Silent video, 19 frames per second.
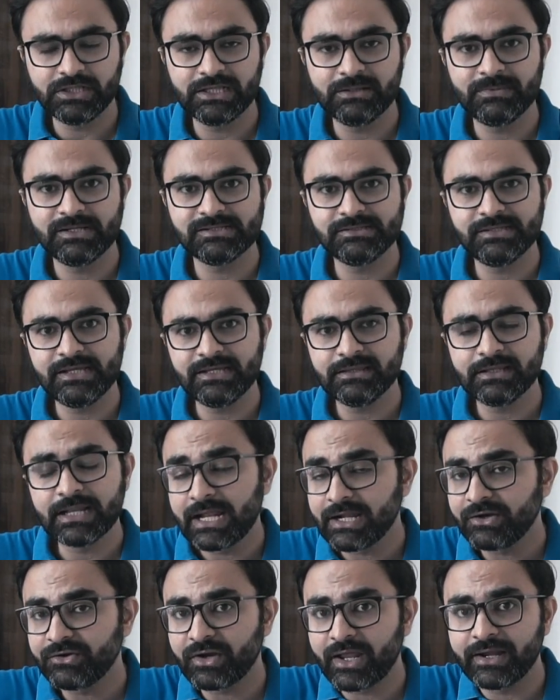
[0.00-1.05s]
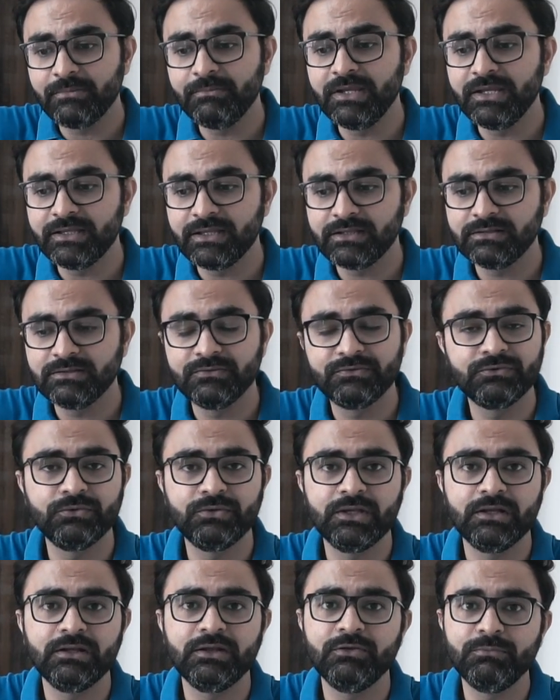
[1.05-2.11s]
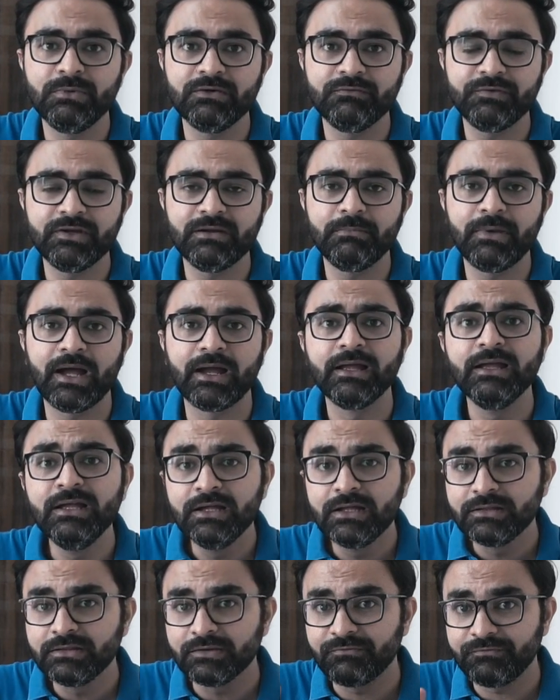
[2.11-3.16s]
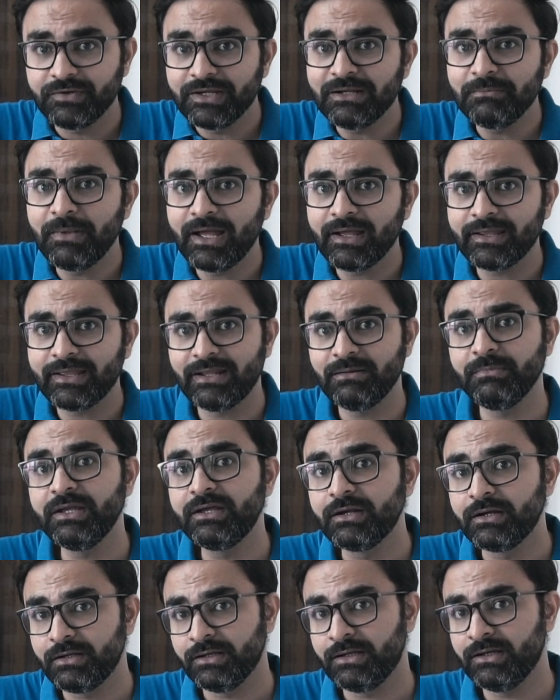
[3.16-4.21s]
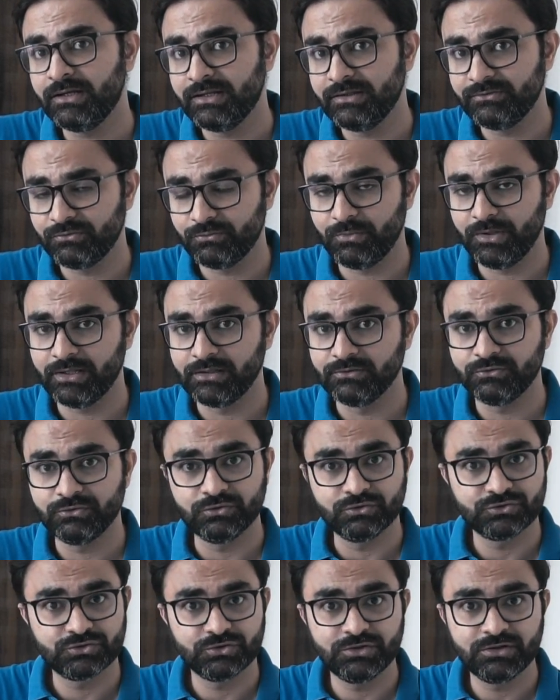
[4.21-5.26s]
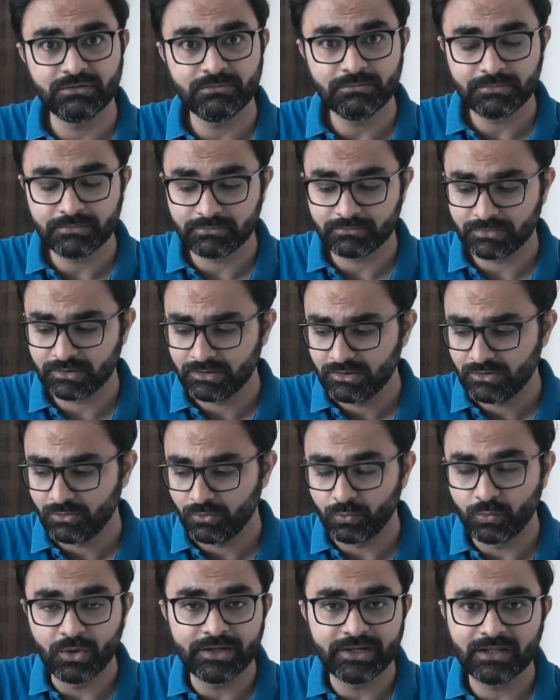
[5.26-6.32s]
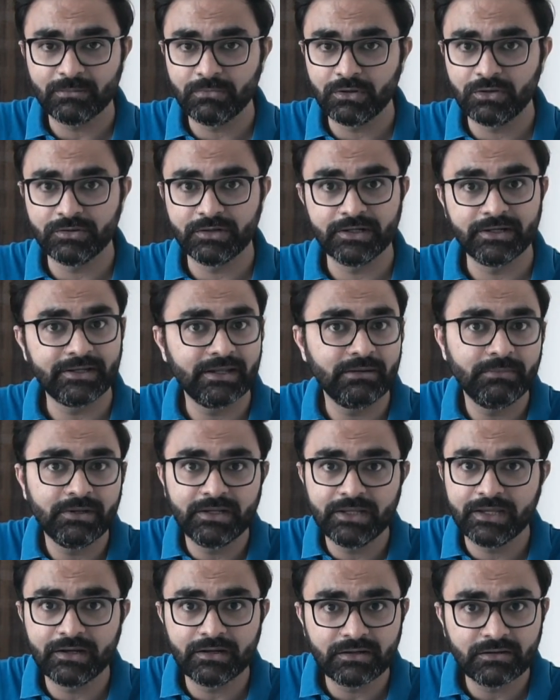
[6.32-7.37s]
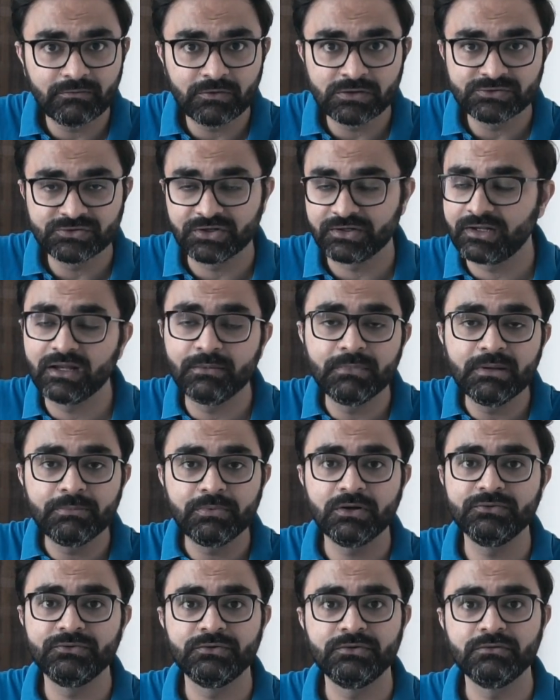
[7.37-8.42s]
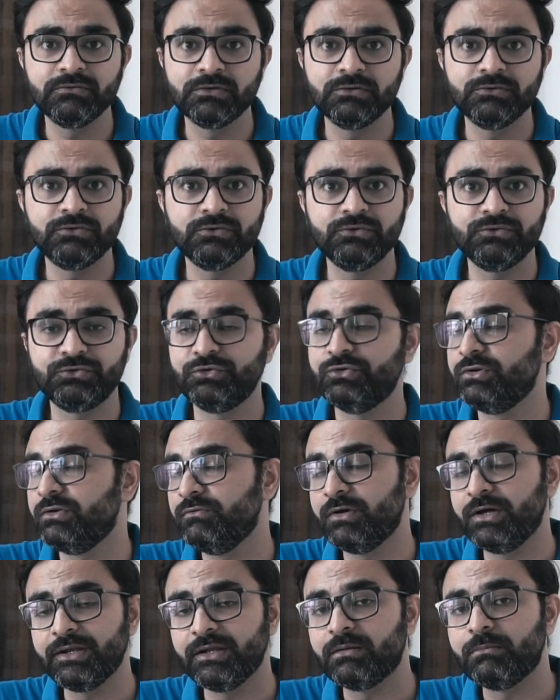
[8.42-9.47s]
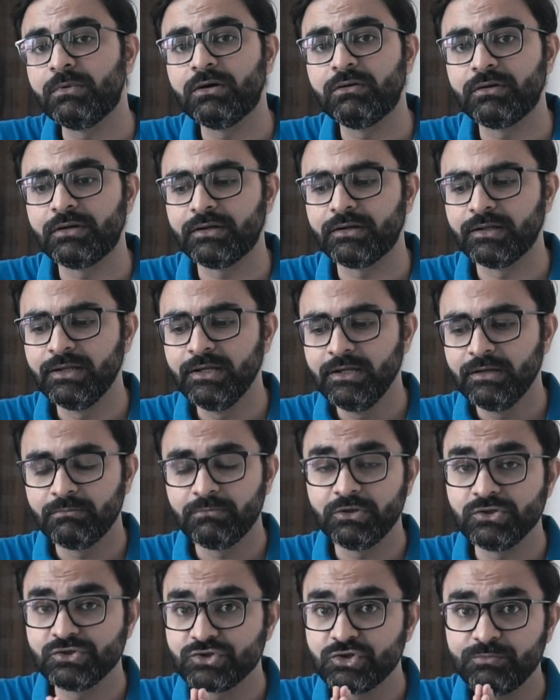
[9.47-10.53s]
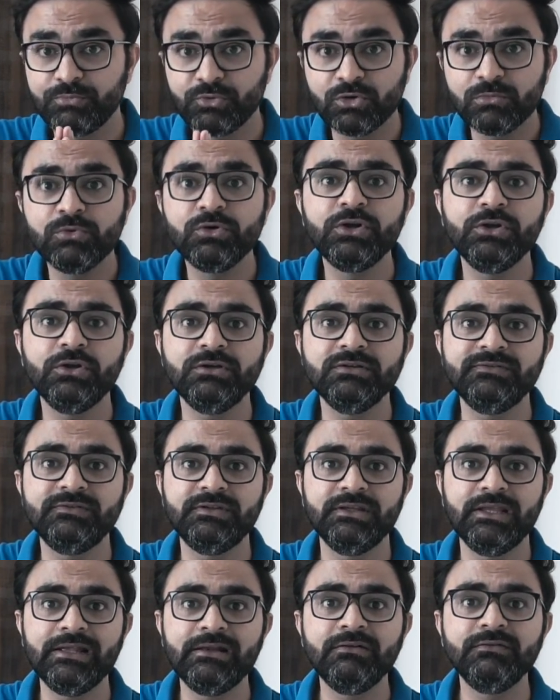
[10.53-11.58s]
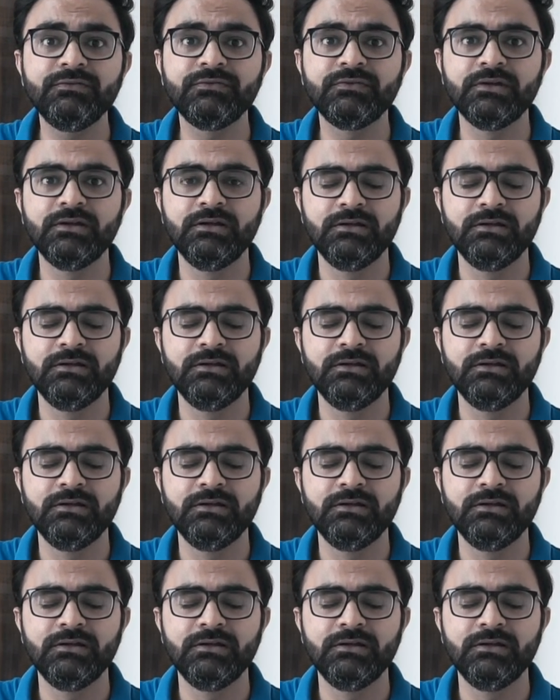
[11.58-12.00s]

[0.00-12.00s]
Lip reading: there by saying that I tried making this. You can give me a feedback. The feedback can be critical as well, so you shouldn't worry about it. It can be negative also, it can be positive also. You shouldn't worry about it. But you should promote yourself